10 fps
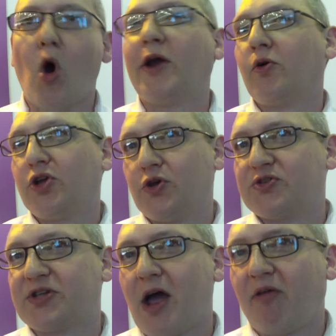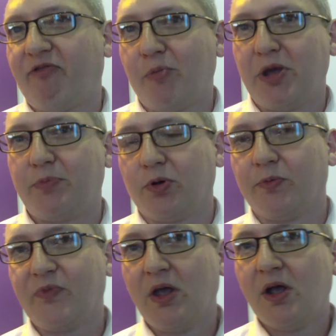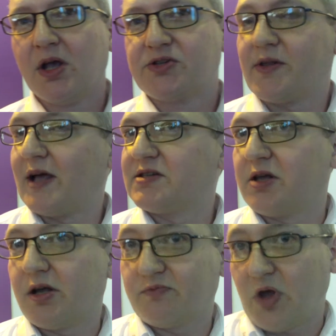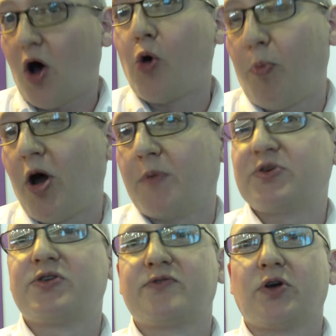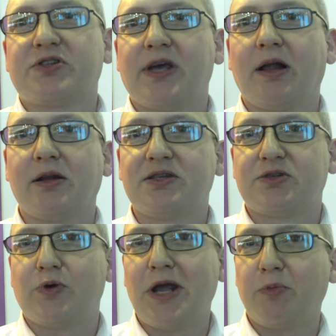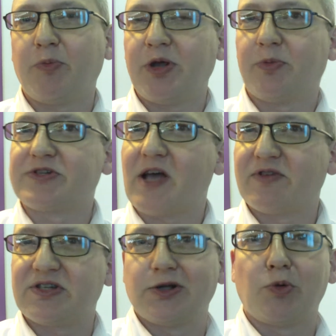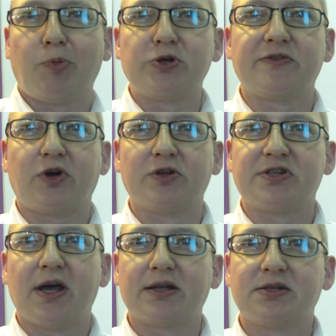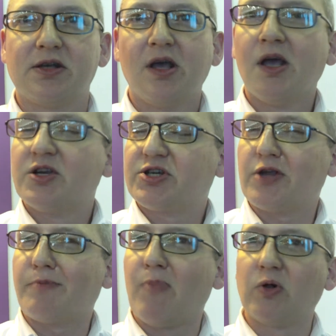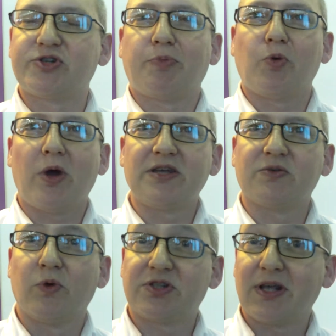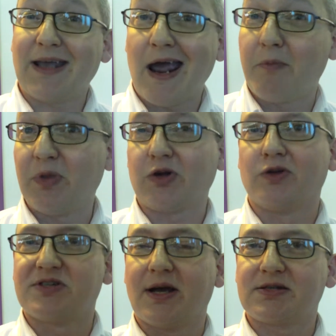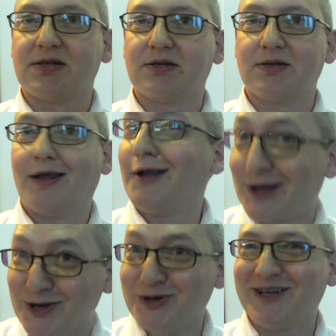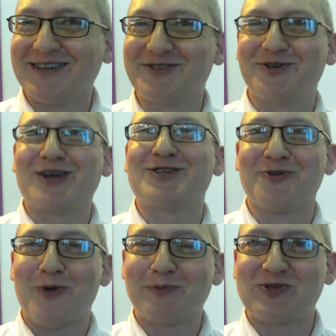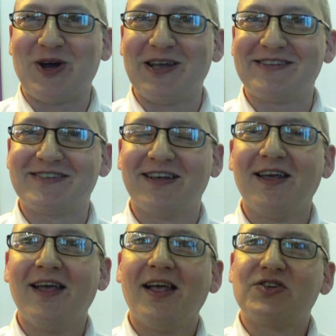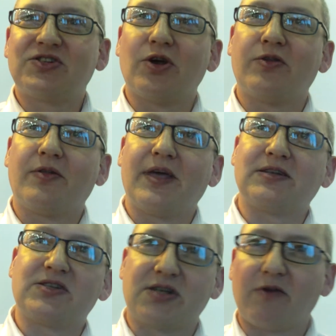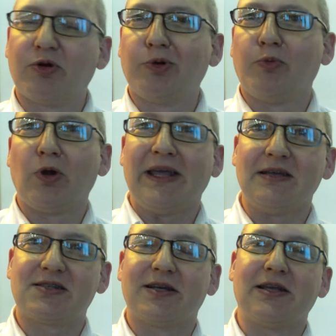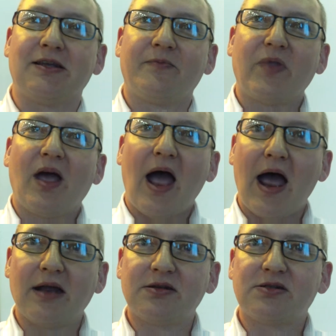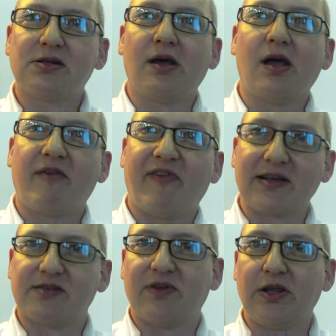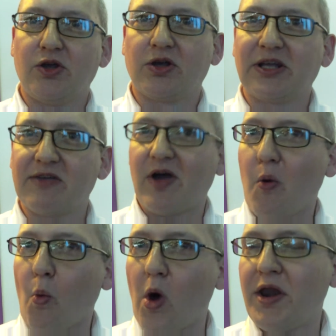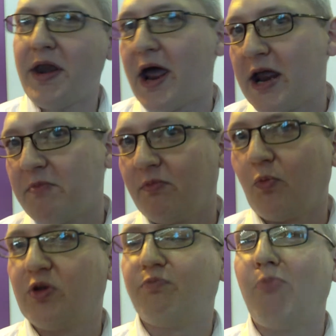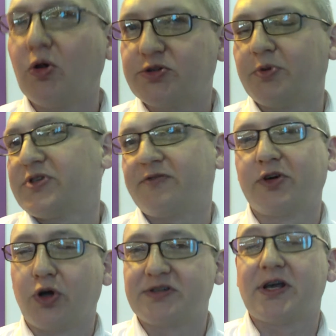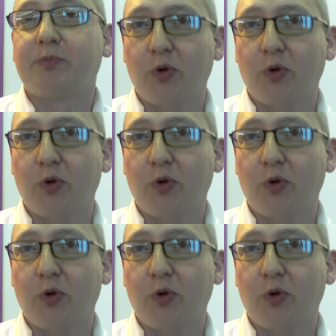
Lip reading: Why not use that for people? So that's the whole purpose of l.tel. It's to enable people to have a single point of contact, share the multiple ways in which they can be contacted, including traditional websites, so that they're discoverable more easily, and effectively you can give out one name with multiple different contact.